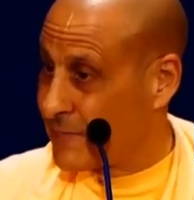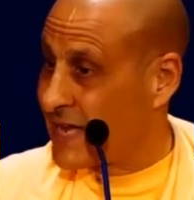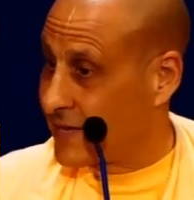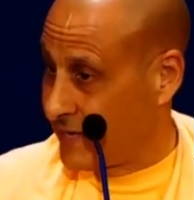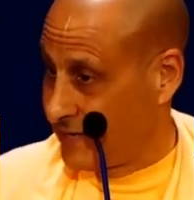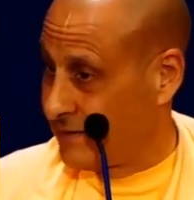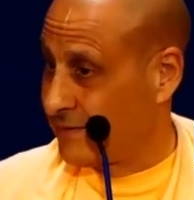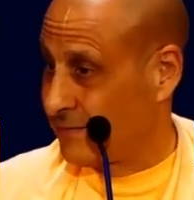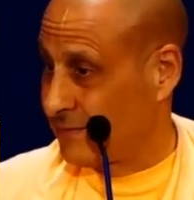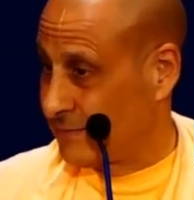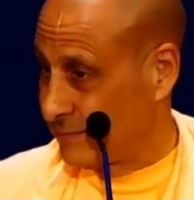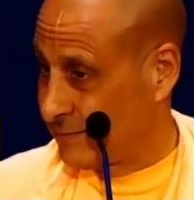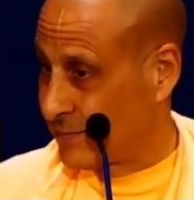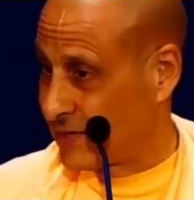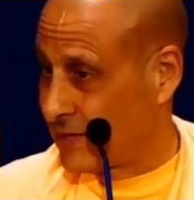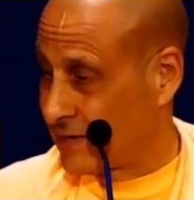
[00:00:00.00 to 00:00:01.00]
many,
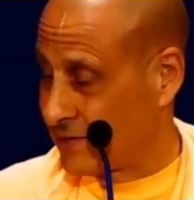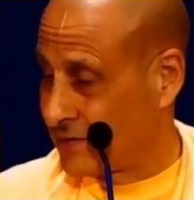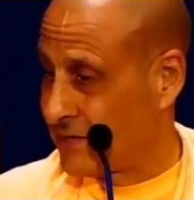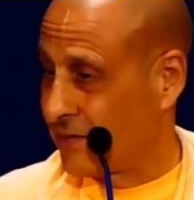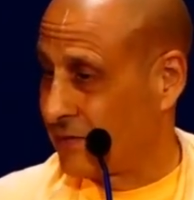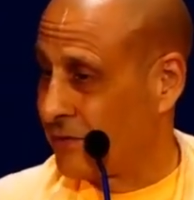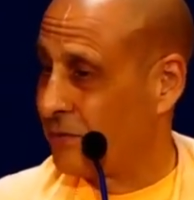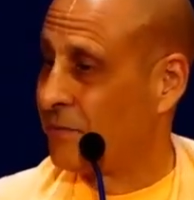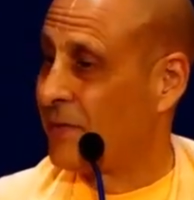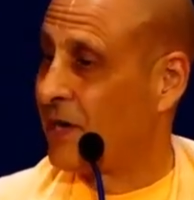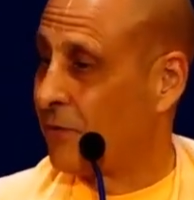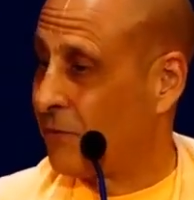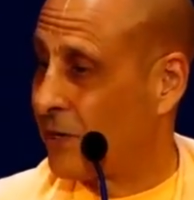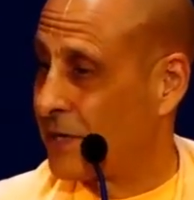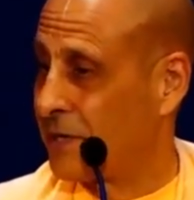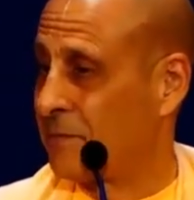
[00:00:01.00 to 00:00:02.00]
but I'll tell you
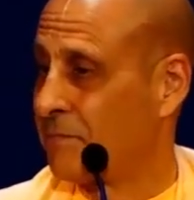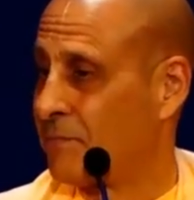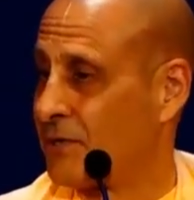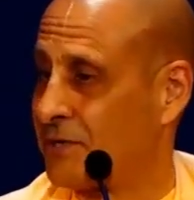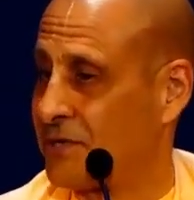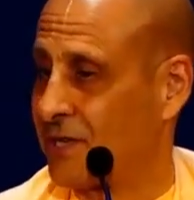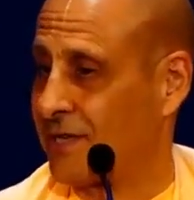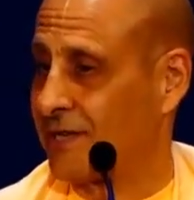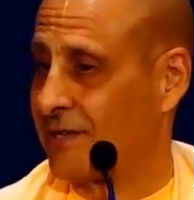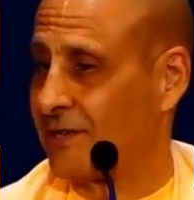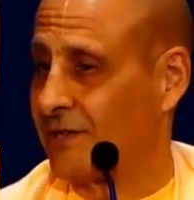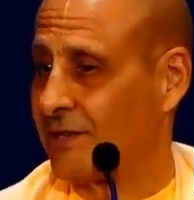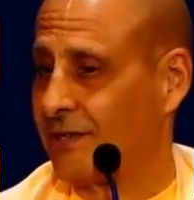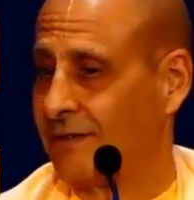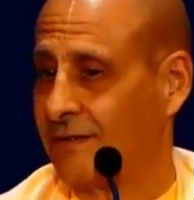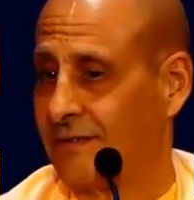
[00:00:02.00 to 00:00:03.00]
about one in
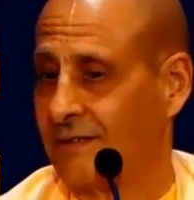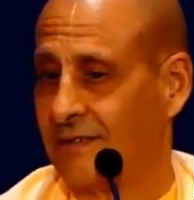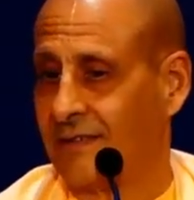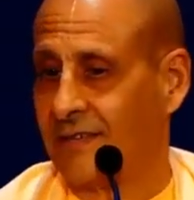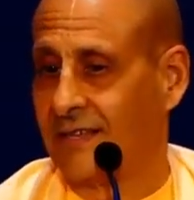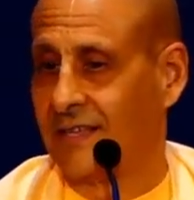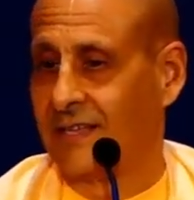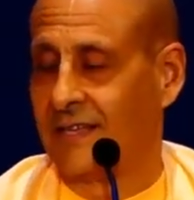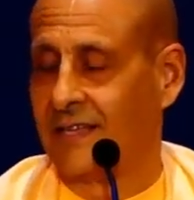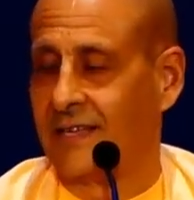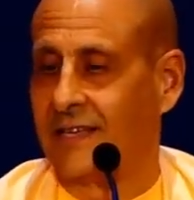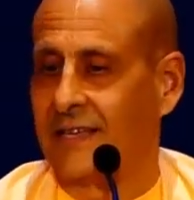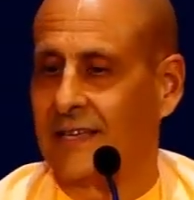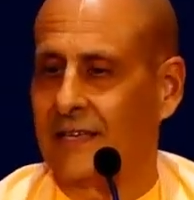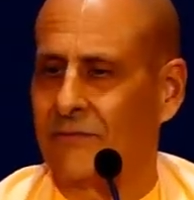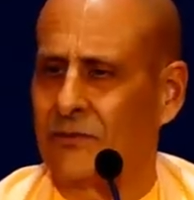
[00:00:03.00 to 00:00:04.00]
particular.
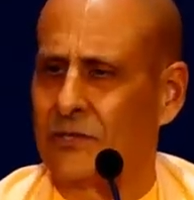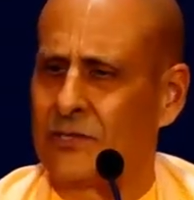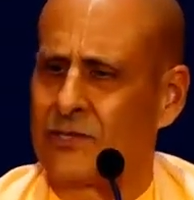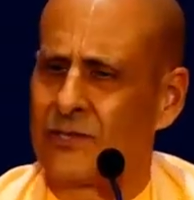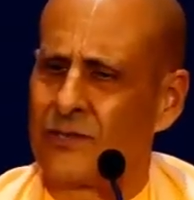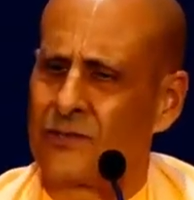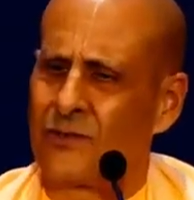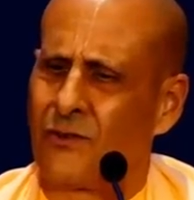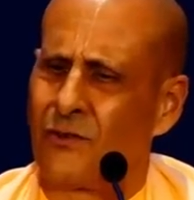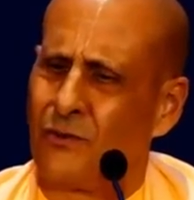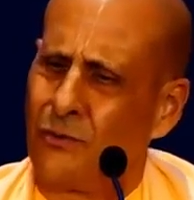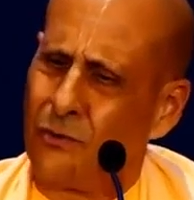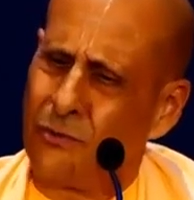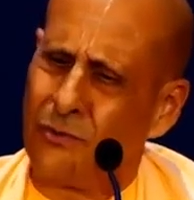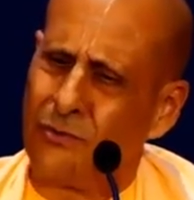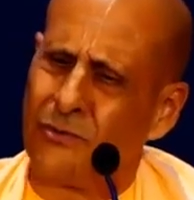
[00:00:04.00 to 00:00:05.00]
It was this
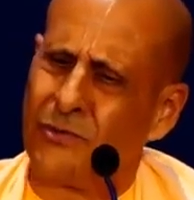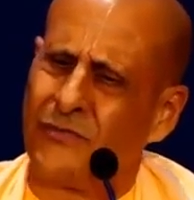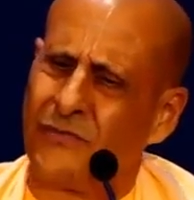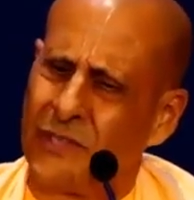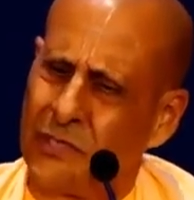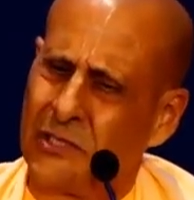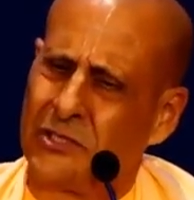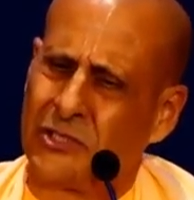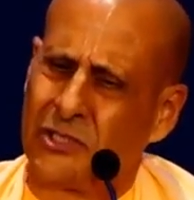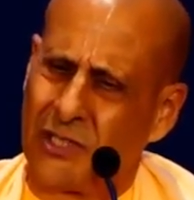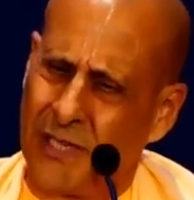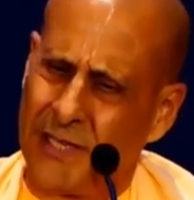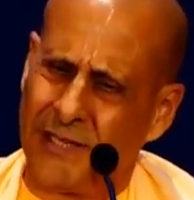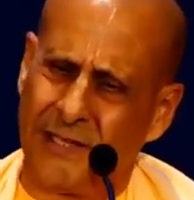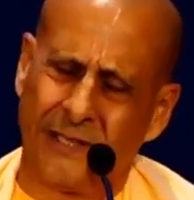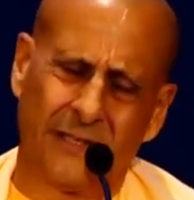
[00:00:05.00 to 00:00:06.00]
old village
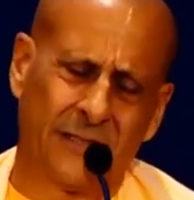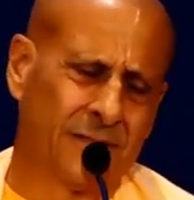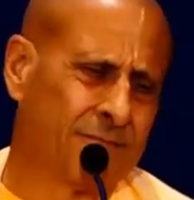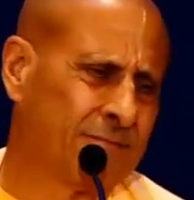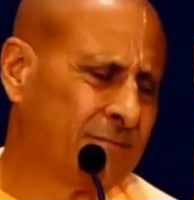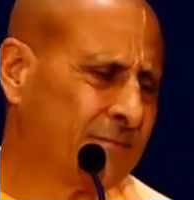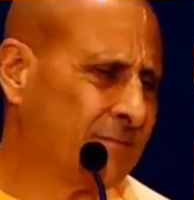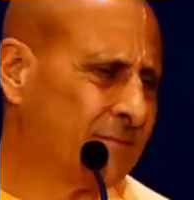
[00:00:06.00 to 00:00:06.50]
lady.